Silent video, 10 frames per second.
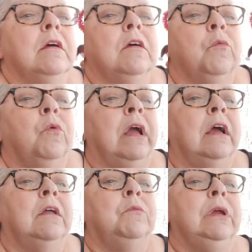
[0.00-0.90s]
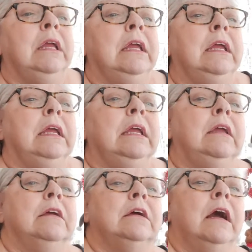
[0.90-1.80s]
when
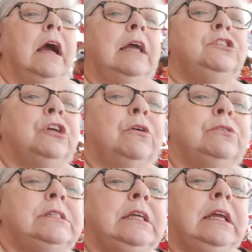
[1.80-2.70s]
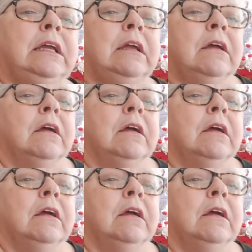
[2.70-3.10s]
we, hi, Josie,